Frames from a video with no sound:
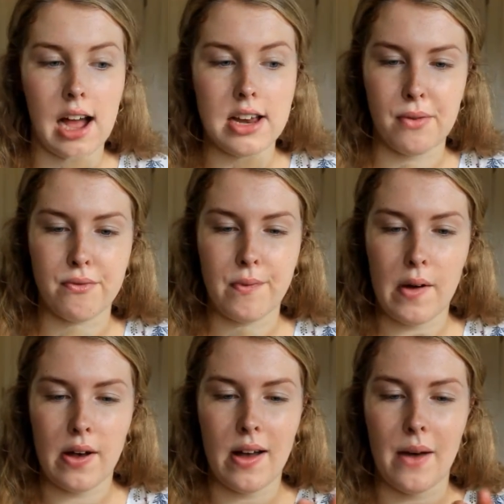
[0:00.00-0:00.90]
I
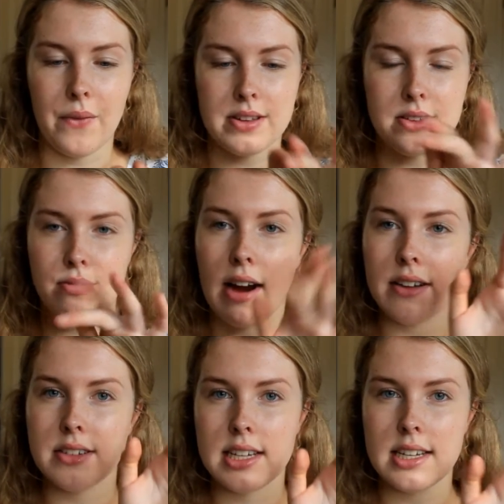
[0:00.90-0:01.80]
prefer how this is
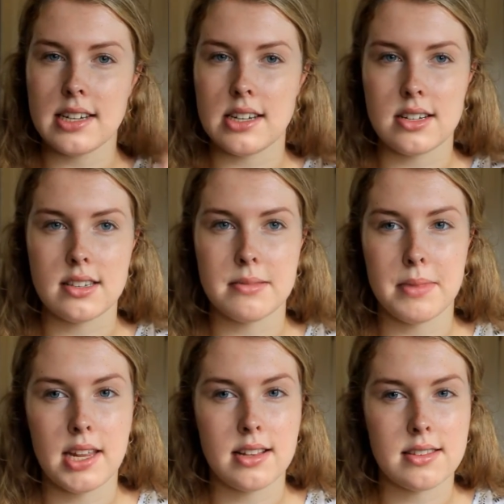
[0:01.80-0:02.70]
rounded. It just
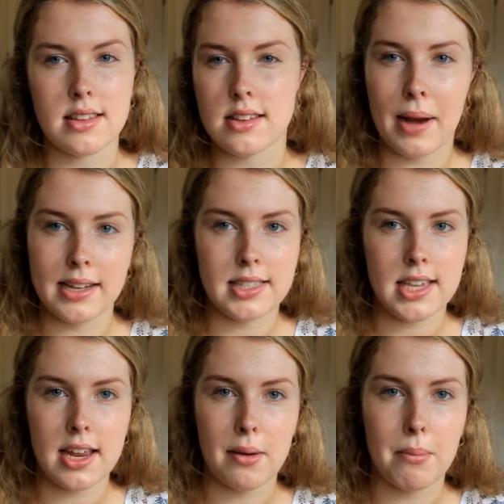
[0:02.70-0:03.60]
means that it
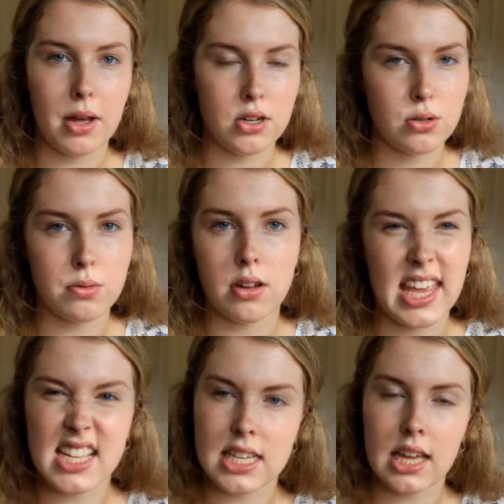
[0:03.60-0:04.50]
blends in much
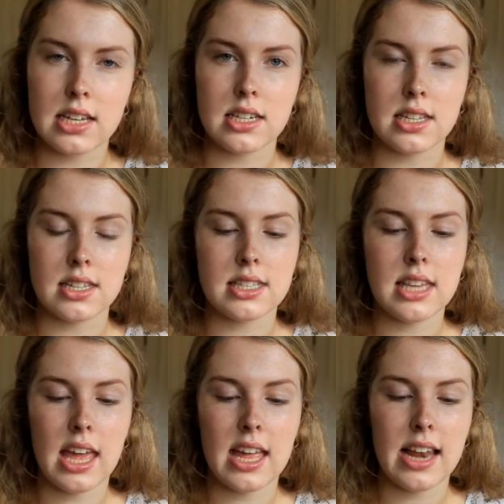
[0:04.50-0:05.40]
easier into the
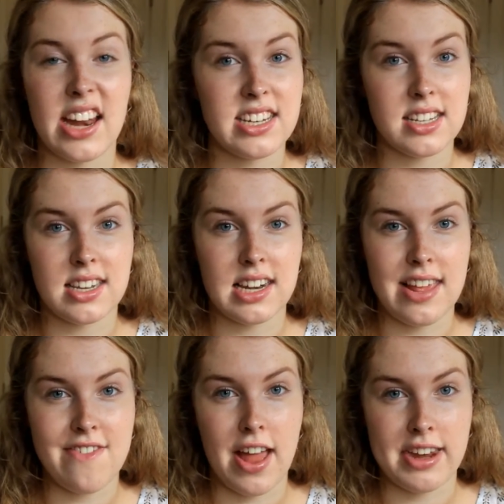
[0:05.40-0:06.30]
skin and it doesn't
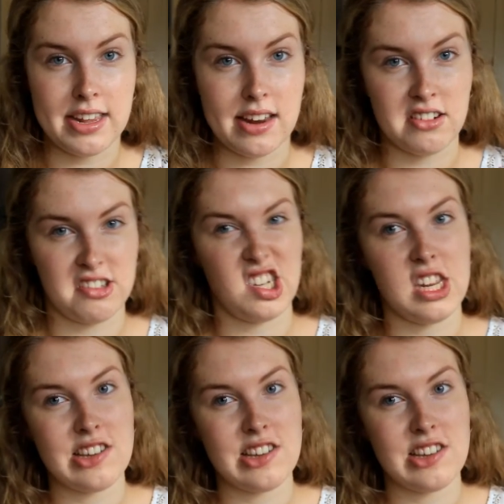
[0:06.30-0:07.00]
leave any nasty